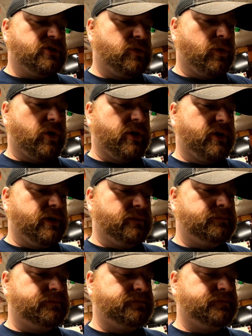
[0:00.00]
we're gonna
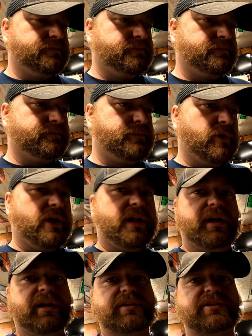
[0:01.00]
put it
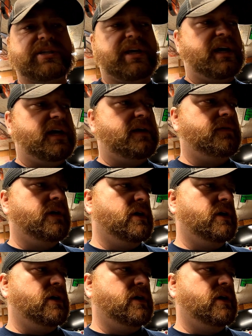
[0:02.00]
in and see.